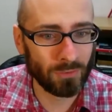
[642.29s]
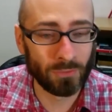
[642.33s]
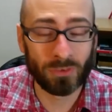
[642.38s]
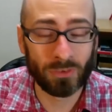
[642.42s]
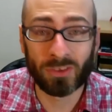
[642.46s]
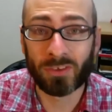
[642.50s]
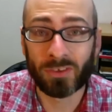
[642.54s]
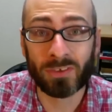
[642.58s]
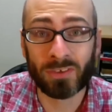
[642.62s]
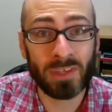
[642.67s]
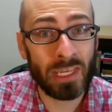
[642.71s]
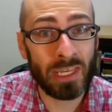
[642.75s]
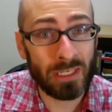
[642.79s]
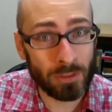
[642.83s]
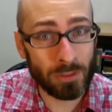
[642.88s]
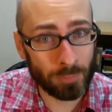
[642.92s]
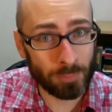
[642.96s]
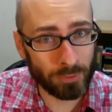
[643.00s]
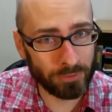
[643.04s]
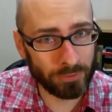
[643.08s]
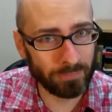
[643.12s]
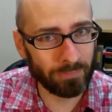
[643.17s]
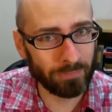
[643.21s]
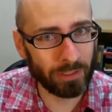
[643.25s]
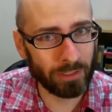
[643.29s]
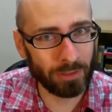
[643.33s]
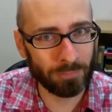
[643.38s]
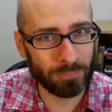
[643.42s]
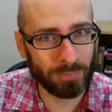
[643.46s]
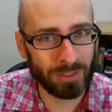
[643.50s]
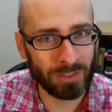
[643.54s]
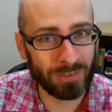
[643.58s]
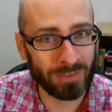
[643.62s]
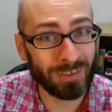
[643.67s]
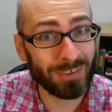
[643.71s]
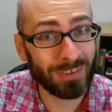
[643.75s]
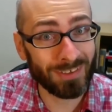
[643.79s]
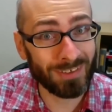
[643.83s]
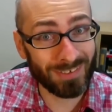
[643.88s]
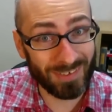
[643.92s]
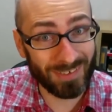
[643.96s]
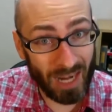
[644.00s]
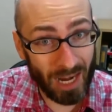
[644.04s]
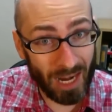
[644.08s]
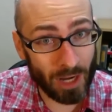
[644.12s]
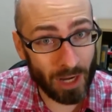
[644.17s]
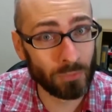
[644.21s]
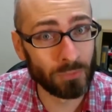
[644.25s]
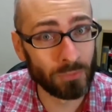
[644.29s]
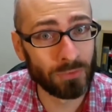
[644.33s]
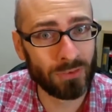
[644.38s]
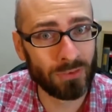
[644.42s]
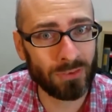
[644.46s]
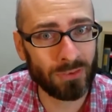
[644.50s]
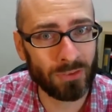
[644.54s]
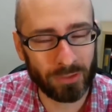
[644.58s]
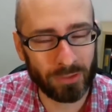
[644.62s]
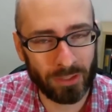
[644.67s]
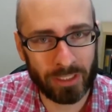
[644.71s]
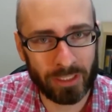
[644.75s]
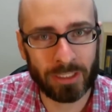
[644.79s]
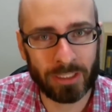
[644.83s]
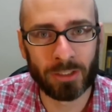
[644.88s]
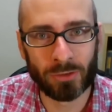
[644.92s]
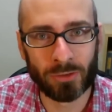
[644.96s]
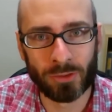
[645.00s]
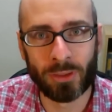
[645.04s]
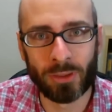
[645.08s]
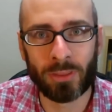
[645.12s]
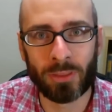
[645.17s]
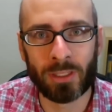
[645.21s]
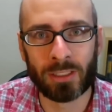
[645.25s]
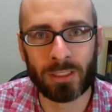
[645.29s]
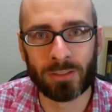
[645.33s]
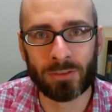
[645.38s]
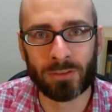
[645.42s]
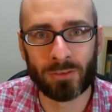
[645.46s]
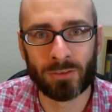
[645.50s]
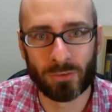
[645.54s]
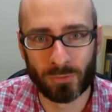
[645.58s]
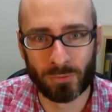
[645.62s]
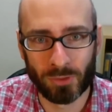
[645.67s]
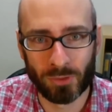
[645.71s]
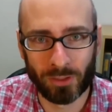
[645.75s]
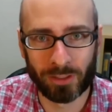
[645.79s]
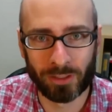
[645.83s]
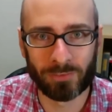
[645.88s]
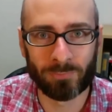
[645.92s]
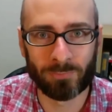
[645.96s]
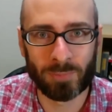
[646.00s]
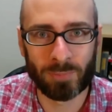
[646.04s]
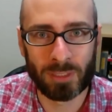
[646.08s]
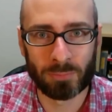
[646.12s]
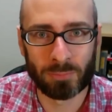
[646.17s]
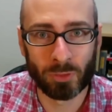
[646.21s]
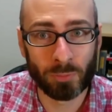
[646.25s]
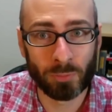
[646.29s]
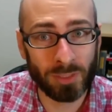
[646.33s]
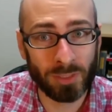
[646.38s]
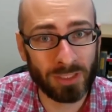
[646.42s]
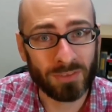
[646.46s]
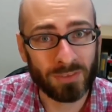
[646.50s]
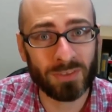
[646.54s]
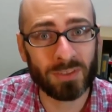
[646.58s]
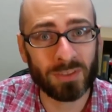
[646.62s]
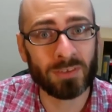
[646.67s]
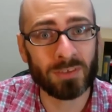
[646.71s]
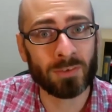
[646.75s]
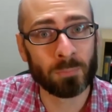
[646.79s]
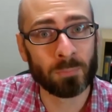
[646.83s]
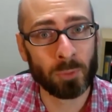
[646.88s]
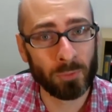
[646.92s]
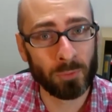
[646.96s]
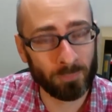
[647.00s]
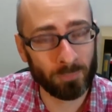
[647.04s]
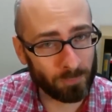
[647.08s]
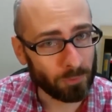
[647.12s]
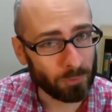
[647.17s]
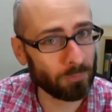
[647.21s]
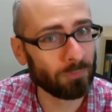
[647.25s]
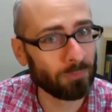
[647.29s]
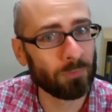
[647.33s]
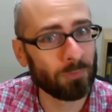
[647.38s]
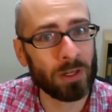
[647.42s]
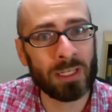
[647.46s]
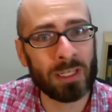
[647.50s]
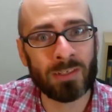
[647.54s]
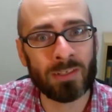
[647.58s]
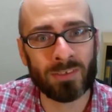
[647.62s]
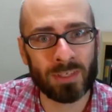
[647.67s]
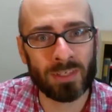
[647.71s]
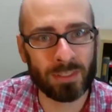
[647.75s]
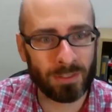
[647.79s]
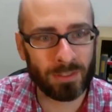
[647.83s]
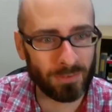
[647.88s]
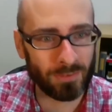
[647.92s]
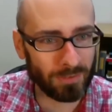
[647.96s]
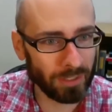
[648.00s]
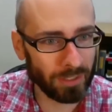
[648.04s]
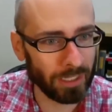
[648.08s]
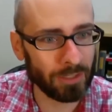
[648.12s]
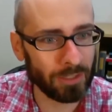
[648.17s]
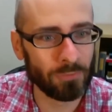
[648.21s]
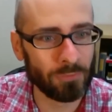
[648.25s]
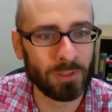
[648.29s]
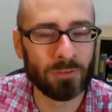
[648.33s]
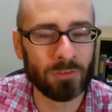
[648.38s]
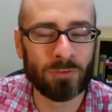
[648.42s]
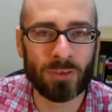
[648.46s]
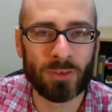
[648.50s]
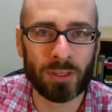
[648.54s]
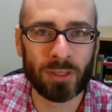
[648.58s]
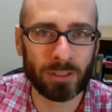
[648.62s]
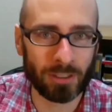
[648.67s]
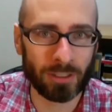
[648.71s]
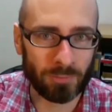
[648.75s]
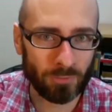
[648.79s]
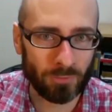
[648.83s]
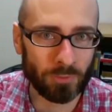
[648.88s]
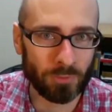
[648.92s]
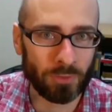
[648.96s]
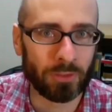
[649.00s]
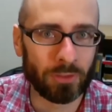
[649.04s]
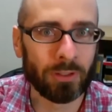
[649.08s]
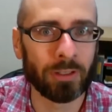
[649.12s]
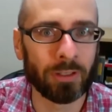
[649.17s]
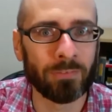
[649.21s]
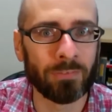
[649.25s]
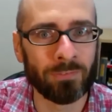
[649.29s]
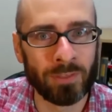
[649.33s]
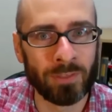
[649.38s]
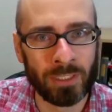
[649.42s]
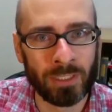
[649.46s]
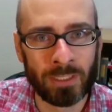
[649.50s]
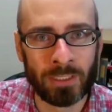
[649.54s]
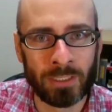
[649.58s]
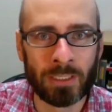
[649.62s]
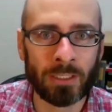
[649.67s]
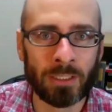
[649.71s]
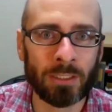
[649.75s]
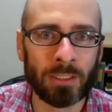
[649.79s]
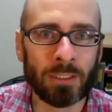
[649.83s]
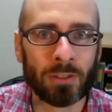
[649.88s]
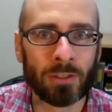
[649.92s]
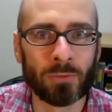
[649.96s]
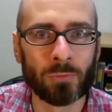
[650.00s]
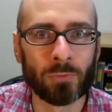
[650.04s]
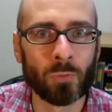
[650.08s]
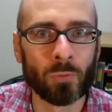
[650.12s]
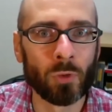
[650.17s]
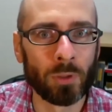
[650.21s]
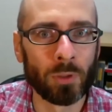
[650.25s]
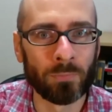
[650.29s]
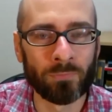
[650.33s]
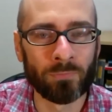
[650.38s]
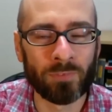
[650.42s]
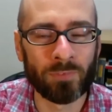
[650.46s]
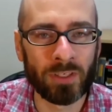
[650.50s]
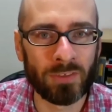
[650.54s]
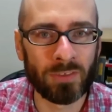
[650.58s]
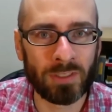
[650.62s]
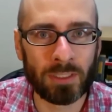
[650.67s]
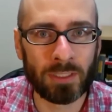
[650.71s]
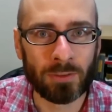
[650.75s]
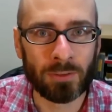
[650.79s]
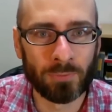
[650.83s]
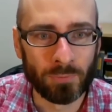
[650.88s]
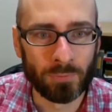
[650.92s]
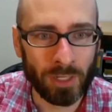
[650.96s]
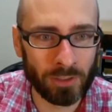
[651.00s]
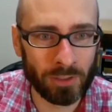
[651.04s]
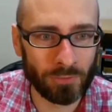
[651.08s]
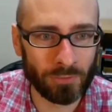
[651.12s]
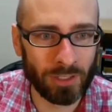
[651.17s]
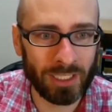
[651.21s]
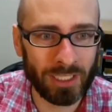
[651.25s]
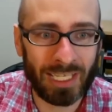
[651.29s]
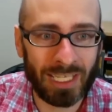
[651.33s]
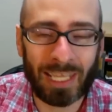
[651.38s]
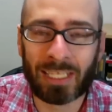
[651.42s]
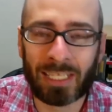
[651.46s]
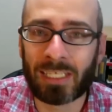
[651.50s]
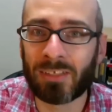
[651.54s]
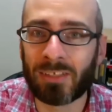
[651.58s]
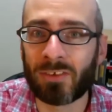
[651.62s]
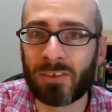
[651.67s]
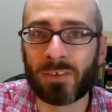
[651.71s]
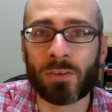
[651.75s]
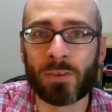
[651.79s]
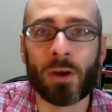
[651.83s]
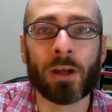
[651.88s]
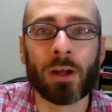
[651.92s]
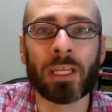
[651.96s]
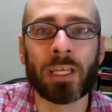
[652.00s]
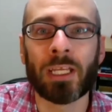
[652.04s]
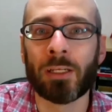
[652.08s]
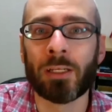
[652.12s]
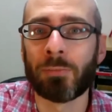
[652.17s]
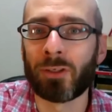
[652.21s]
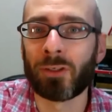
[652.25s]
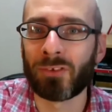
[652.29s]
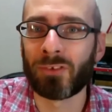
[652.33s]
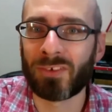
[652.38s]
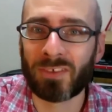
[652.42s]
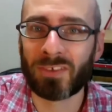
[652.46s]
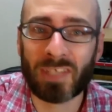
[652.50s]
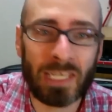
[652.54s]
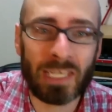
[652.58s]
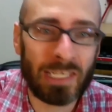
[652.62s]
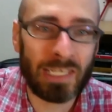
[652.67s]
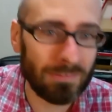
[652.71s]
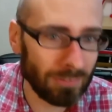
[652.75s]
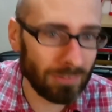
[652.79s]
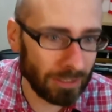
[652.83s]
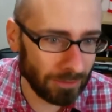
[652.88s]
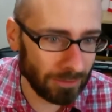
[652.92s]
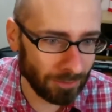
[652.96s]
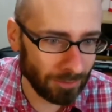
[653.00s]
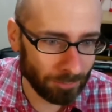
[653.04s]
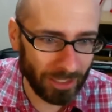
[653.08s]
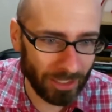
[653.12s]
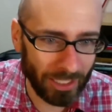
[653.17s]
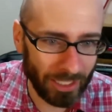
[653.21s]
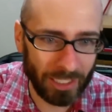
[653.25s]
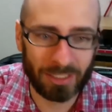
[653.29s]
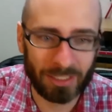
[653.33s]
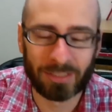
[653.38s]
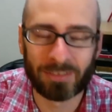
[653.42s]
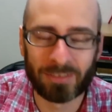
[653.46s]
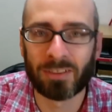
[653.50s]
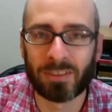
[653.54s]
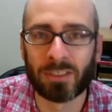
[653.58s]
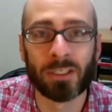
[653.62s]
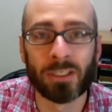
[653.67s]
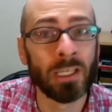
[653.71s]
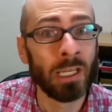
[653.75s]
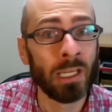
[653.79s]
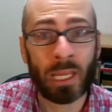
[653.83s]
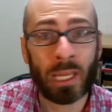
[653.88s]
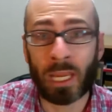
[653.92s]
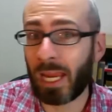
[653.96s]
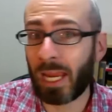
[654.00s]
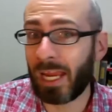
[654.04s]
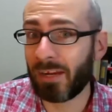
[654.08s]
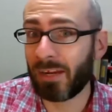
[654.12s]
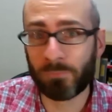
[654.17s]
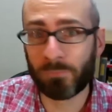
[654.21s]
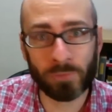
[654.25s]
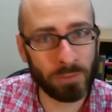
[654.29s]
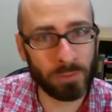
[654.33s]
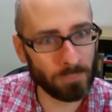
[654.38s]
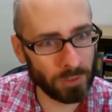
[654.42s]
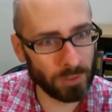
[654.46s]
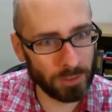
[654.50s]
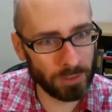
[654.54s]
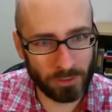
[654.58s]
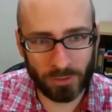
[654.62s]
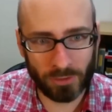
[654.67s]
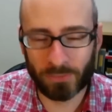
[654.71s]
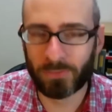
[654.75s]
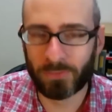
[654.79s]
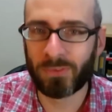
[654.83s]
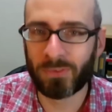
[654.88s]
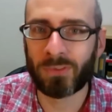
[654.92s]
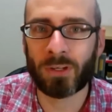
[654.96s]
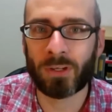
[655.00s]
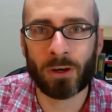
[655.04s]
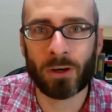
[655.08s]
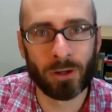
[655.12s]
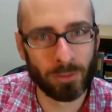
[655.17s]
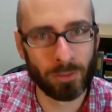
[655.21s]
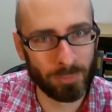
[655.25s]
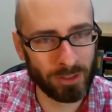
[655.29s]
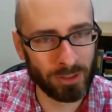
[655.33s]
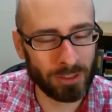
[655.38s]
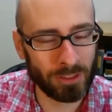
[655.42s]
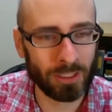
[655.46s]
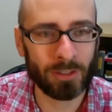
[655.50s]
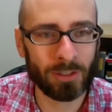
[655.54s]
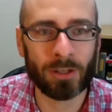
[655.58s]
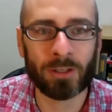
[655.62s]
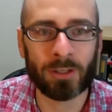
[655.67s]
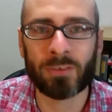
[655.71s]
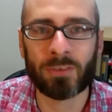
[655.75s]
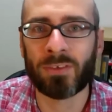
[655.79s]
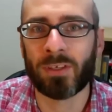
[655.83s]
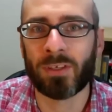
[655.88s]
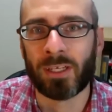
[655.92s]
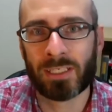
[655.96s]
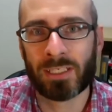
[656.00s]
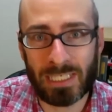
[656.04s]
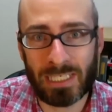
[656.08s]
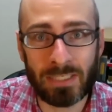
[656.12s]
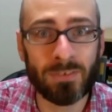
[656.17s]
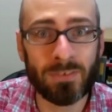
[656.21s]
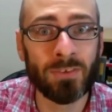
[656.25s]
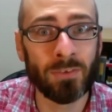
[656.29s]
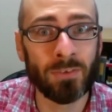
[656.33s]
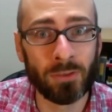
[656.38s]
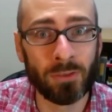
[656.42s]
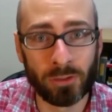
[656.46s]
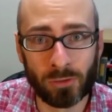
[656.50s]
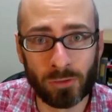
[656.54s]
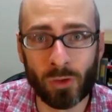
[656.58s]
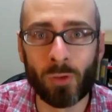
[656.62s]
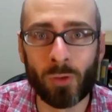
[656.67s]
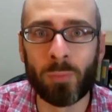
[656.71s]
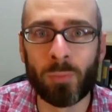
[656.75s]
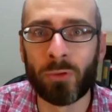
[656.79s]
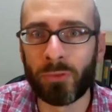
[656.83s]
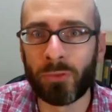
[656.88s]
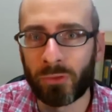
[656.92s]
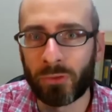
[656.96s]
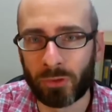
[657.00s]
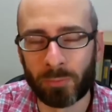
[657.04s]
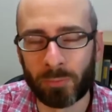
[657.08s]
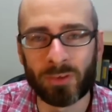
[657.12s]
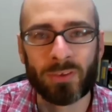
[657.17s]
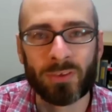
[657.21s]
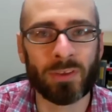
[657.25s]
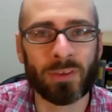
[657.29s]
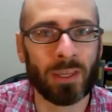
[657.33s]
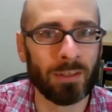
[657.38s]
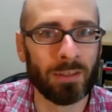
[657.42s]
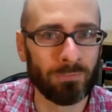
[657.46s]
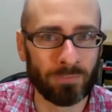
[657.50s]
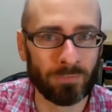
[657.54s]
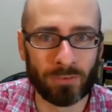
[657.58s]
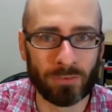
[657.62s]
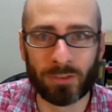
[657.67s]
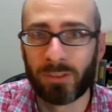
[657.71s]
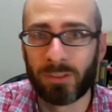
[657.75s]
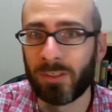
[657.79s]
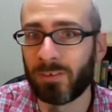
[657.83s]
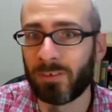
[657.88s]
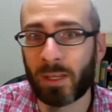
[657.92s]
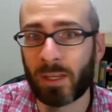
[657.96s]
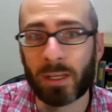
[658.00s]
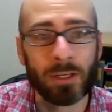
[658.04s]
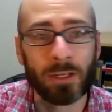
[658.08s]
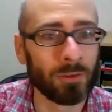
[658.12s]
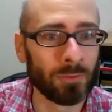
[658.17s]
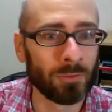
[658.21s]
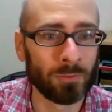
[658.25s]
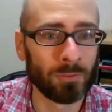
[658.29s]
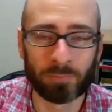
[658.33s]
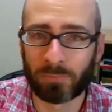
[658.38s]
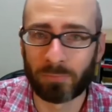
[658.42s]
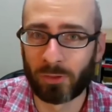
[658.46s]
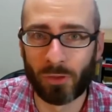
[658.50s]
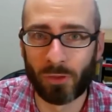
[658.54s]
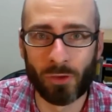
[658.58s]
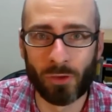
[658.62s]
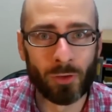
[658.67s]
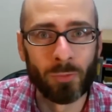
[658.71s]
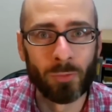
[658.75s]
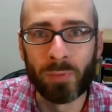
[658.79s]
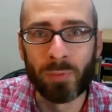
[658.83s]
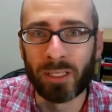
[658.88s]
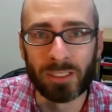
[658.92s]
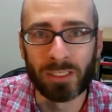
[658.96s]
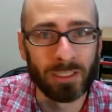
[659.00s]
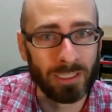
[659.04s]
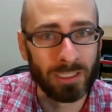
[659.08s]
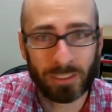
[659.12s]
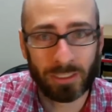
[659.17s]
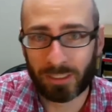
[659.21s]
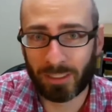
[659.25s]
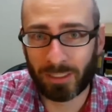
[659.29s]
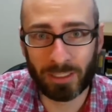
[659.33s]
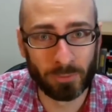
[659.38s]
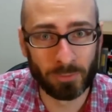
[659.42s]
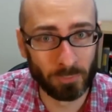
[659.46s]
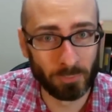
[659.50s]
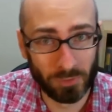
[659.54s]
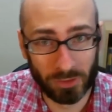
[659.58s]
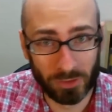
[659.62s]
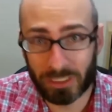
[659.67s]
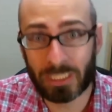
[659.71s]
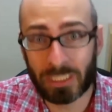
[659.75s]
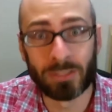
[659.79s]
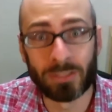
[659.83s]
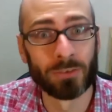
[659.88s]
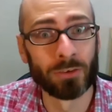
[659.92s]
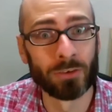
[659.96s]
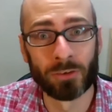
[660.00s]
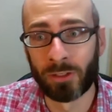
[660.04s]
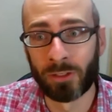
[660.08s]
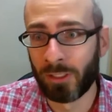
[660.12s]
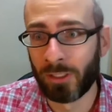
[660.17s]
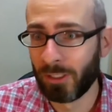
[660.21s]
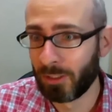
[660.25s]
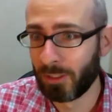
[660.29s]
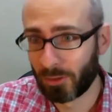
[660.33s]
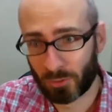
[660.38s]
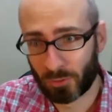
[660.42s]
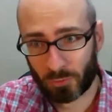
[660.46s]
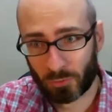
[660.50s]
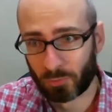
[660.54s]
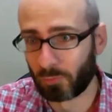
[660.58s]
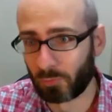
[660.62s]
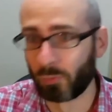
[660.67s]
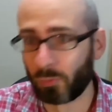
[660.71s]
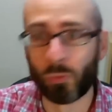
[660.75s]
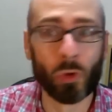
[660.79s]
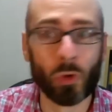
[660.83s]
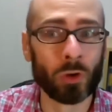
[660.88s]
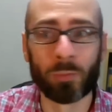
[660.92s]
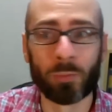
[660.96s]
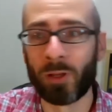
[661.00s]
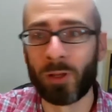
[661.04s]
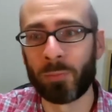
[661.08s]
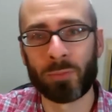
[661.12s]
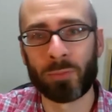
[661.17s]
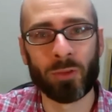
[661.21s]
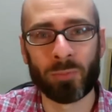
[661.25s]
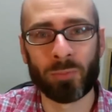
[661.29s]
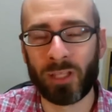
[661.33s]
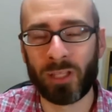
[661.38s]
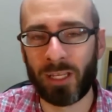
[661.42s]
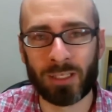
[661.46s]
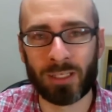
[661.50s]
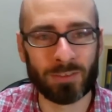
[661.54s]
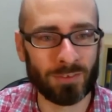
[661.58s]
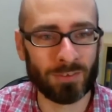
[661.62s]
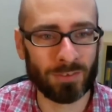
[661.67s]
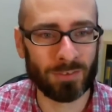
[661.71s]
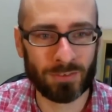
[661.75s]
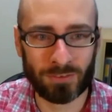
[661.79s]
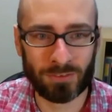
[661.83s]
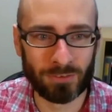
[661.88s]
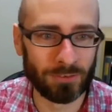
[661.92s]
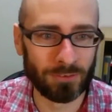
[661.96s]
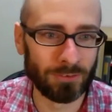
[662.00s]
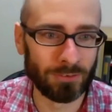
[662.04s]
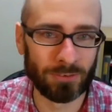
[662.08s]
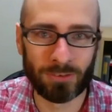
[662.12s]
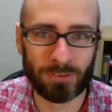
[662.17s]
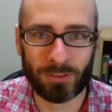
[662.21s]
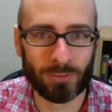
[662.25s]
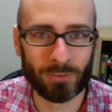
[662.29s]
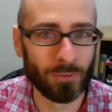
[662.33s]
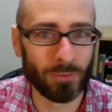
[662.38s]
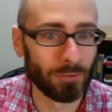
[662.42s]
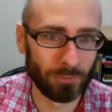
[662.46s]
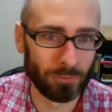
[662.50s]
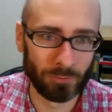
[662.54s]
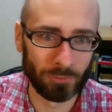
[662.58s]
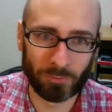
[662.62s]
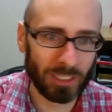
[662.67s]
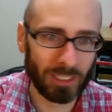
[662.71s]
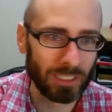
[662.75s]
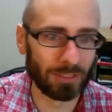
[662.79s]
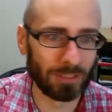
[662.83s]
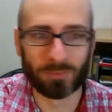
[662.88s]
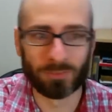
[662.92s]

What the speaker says: to. Sustainable development sounds like a good thing to a lot of people because it's phrased in this language that comes with a lot of, warm, fuzzy rhetoric, and it's talking about saving the planet, and everyone knows carbon dioxide is the global thermostat for the entire globe, and it will either warm up the planet or we